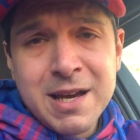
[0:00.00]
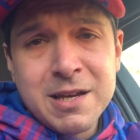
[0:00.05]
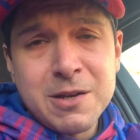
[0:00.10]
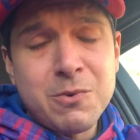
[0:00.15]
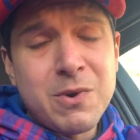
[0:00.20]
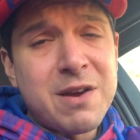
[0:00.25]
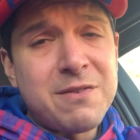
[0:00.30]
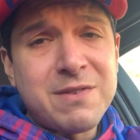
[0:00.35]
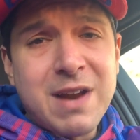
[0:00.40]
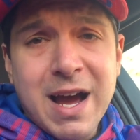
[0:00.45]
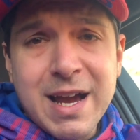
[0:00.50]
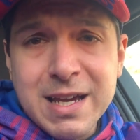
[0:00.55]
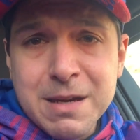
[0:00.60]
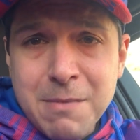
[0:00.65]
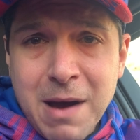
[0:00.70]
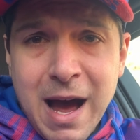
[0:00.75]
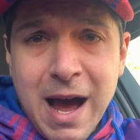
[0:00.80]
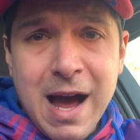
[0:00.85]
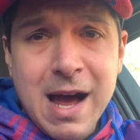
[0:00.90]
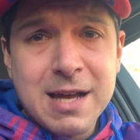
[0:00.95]
We have
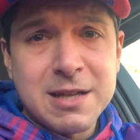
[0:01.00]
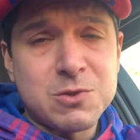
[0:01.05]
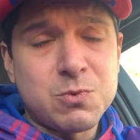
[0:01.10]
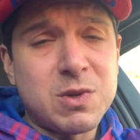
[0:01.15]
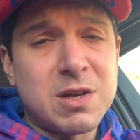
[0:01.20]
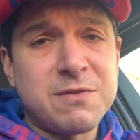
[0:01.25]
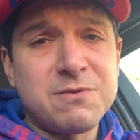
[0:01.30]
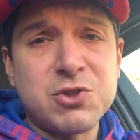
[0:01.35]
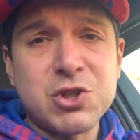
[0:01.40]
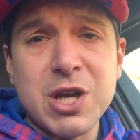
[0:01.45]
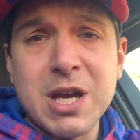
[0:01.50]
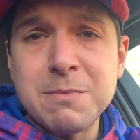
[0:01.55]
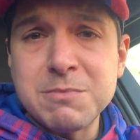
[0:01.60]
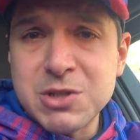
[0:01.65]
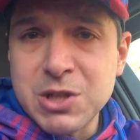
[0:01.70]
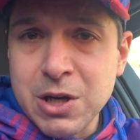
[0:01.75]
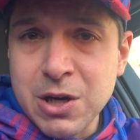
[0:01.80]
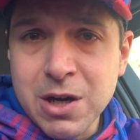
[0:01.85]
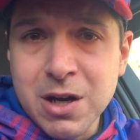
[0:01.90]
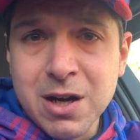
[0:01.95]
Nyheim Hines, we have James
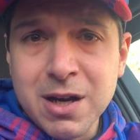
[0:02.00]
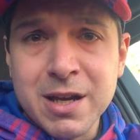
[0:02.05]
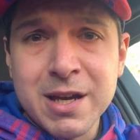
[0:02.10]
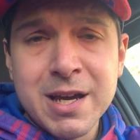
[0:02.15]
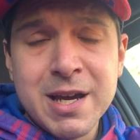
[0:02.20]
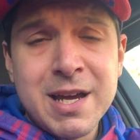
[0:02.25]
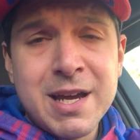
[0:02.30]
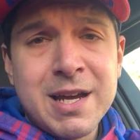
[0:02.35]
Cook.